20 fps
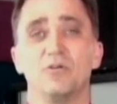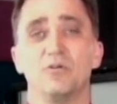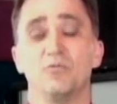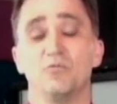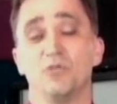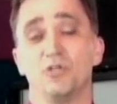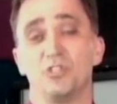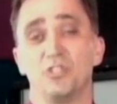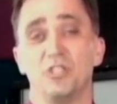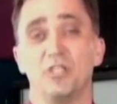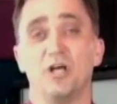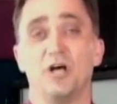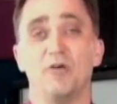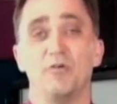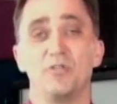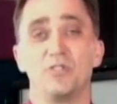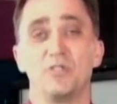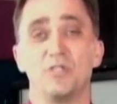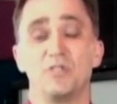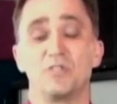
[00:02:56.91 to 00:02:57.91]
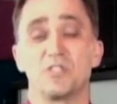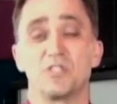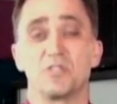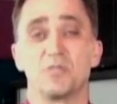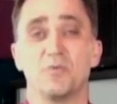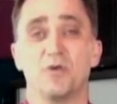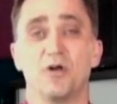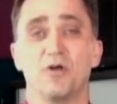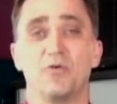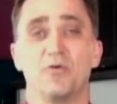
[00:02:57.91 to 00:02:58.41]
and which he is a
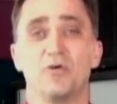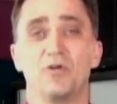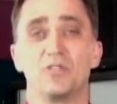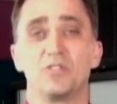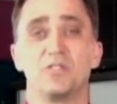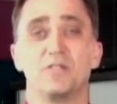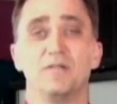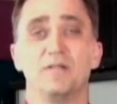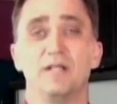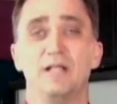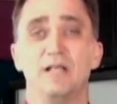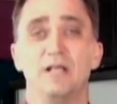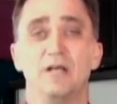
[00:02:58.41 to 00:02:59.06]
smart horse and